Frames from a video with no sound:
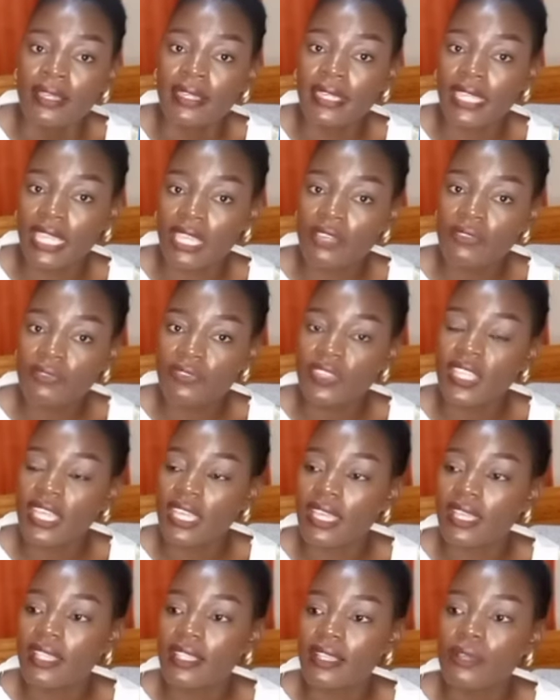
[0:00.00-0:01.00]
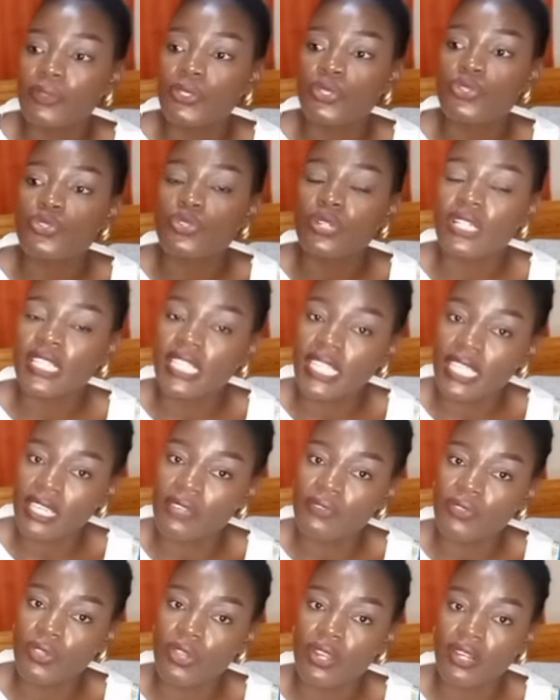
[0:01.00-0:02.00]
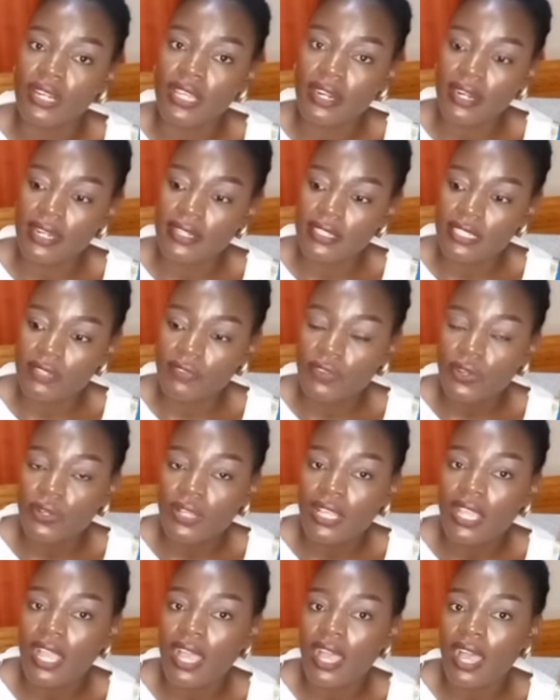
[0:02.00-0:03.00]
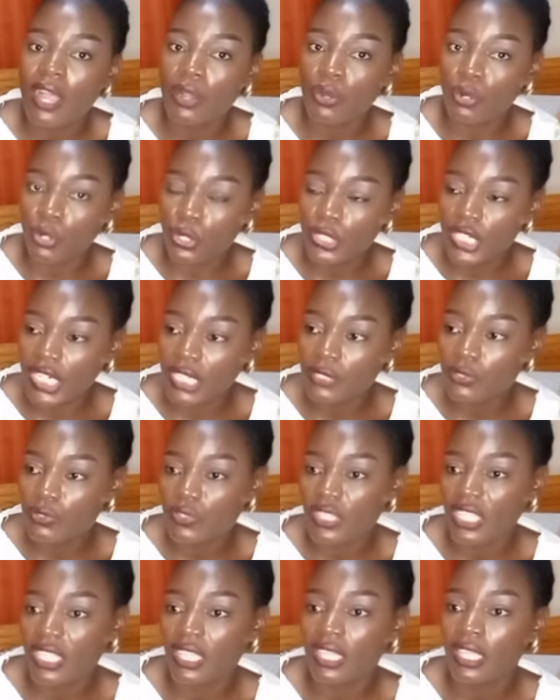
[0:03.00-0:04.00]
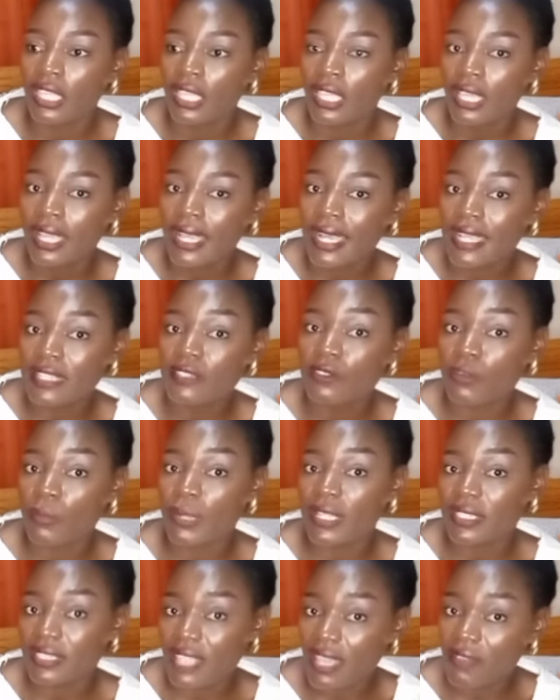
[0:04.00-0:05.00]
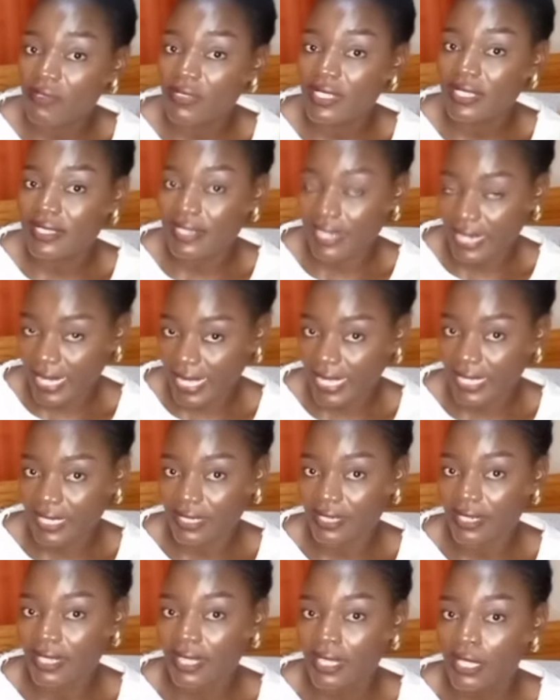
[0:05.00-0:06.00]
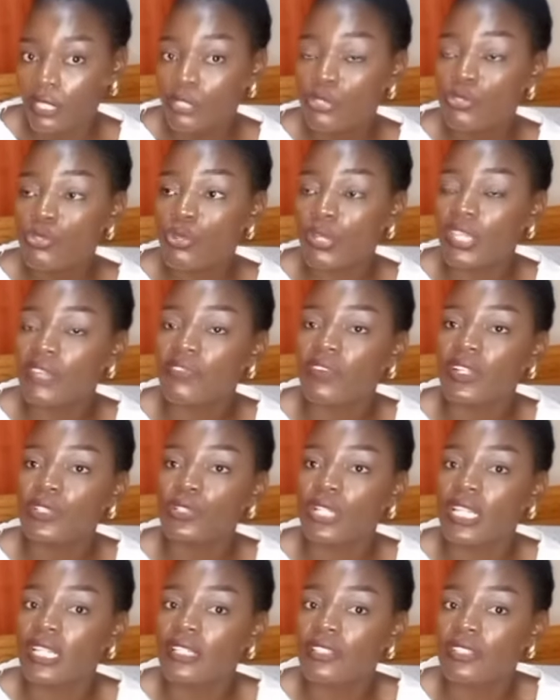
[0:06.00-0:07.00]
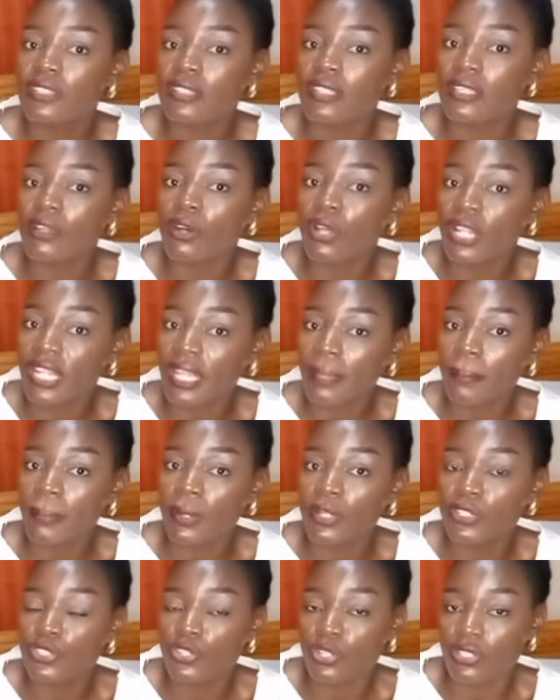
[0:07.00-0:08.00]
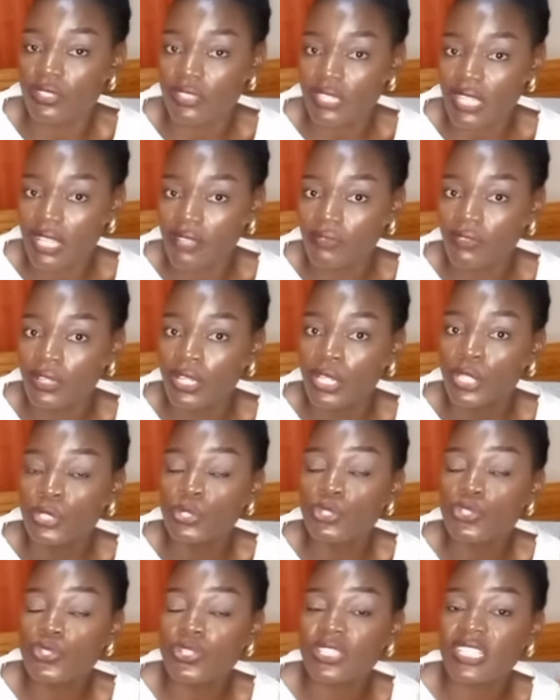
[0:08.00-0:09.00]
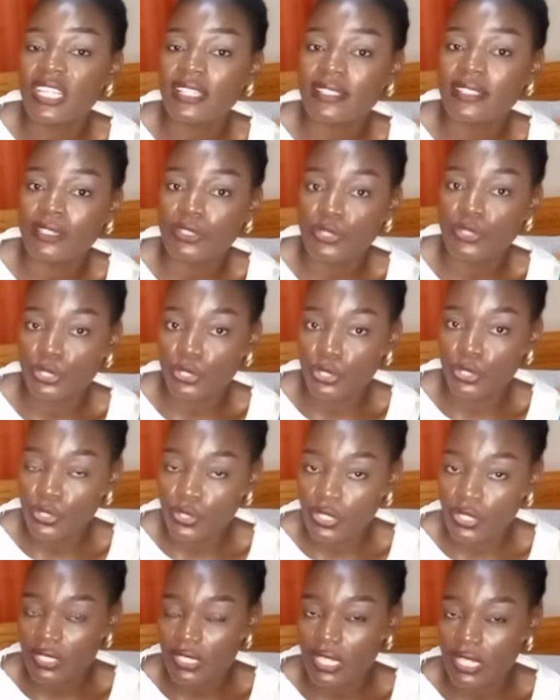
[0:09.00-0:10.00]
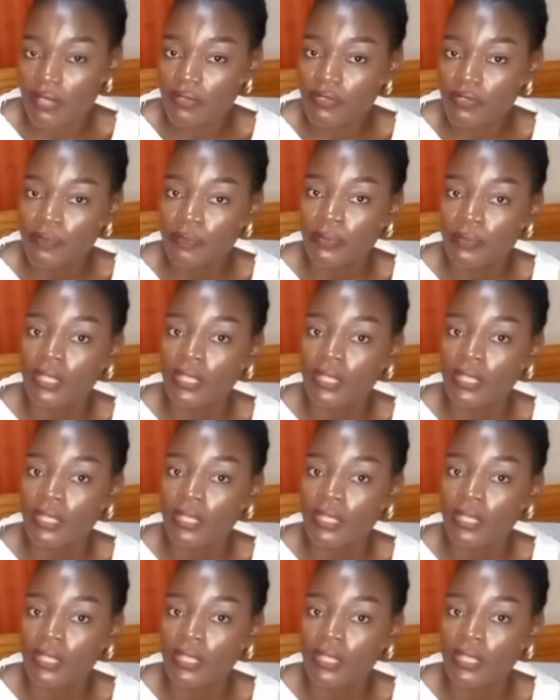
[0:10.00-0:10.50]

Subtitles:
give your narrative according to the customer service line. So if at all it's all about yourself, you should just introduce yourself,